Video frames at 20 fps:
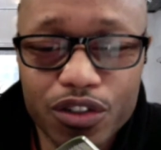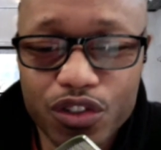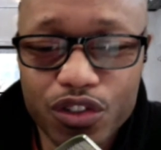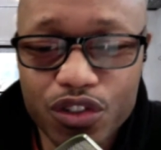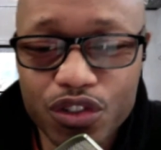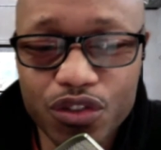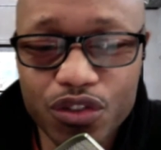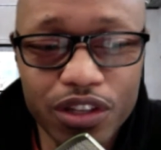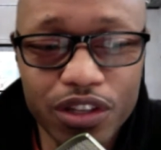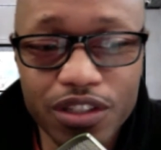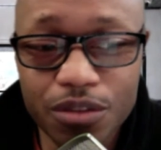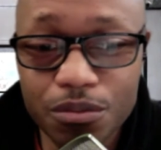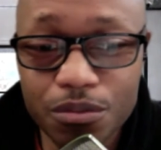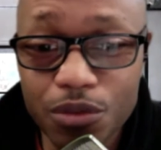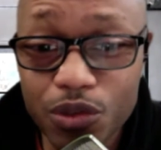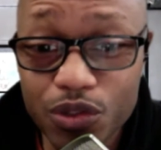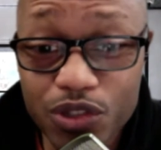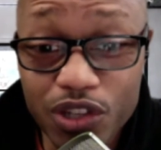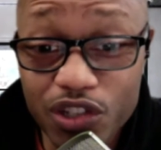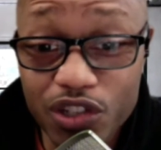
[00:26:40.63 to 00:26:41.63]
straight to
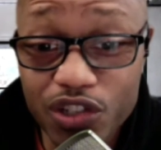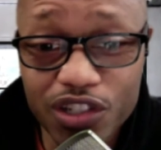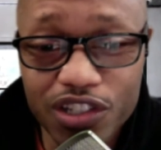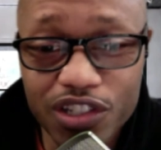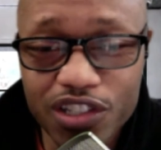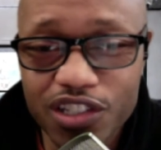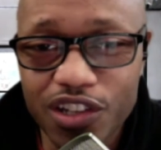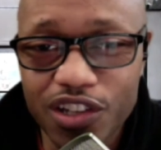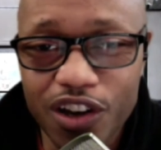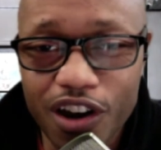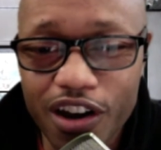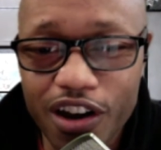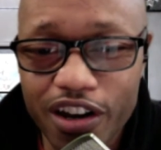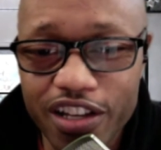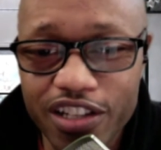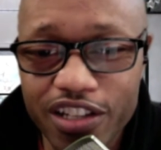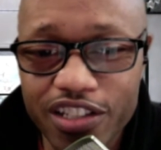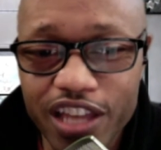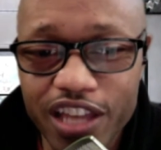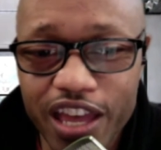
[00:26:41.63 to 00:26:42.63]
musicians and artists.